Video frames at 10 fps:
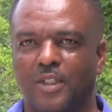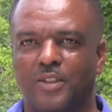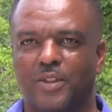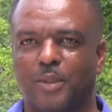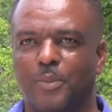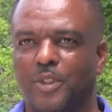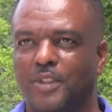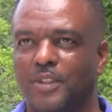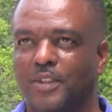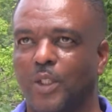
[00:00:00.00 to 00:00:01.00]
so that
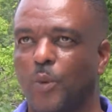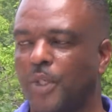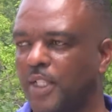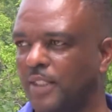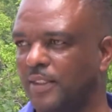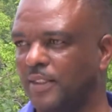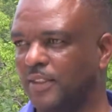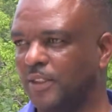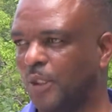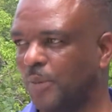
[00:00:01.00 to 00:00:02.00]
persons are aware that this
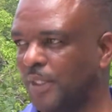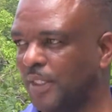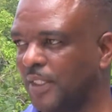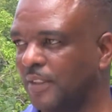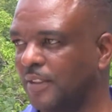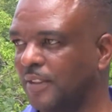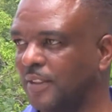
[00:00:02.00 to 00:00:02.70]
is coming